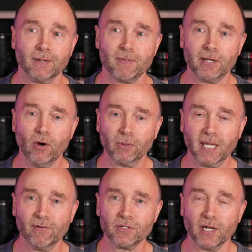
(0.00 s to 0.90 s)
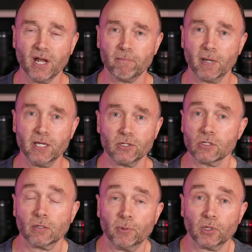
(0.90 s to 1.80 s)
they don't give us enough
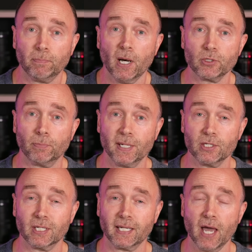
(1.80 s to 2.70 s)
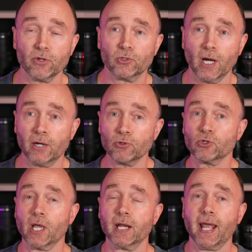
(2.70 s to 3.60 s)
pieces to put the puzzle piece together to
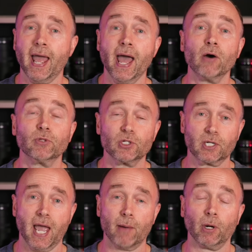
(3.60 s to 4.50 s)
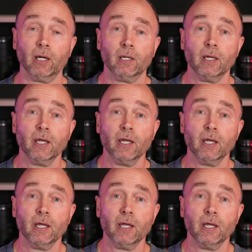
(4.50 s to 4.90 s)
understand how this camera